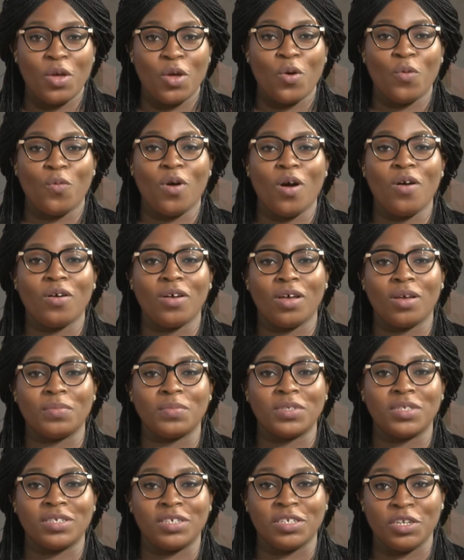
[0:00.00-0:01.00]

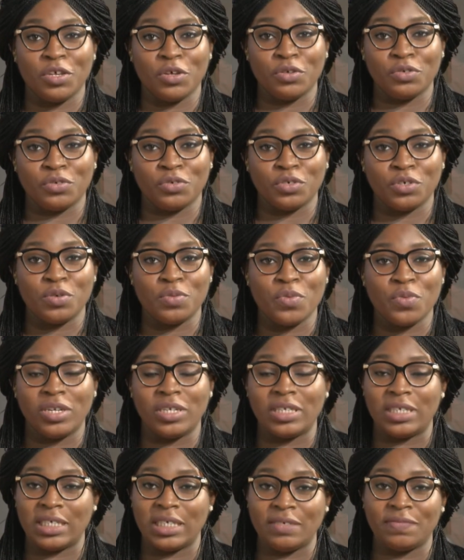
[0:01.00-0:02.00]
Welcome to the newsroom
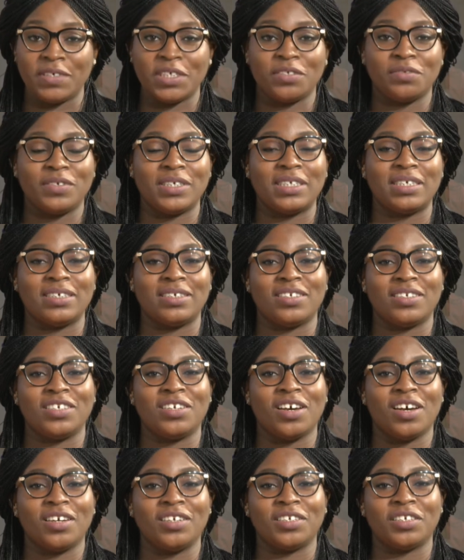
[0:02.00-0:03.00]
on TV360
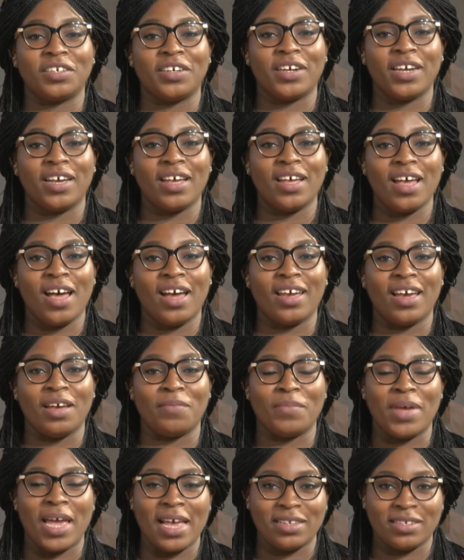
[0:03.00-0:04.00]
Nigeria. I
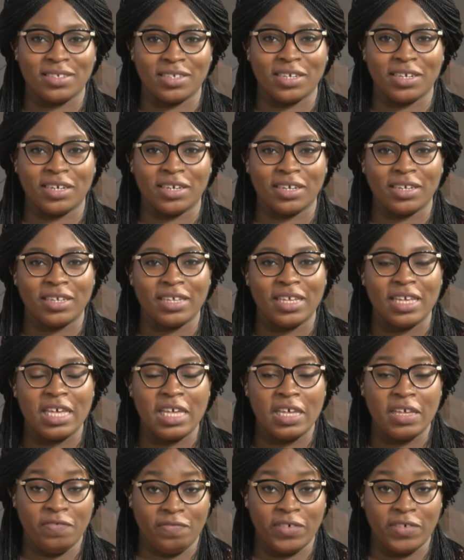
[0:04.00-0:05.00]
am Esther
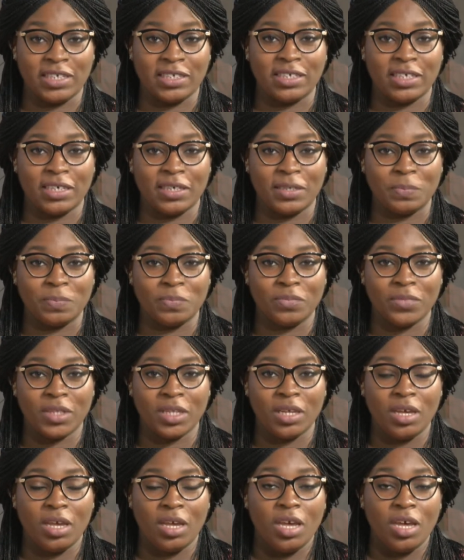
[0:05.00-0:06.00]
Vesey.
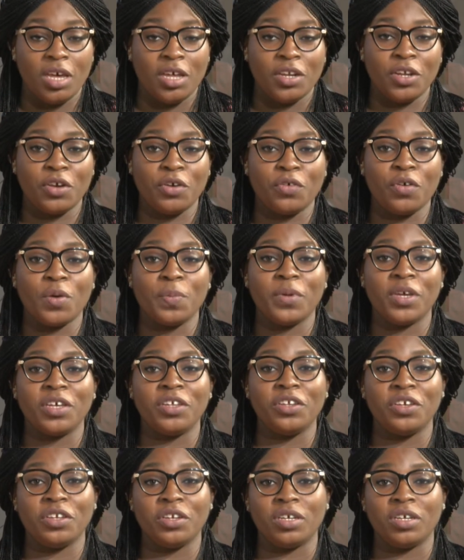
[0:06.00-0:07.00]
The
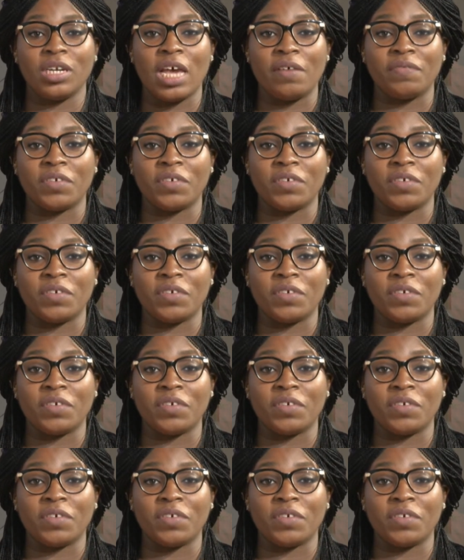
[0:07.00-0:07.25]
European Union have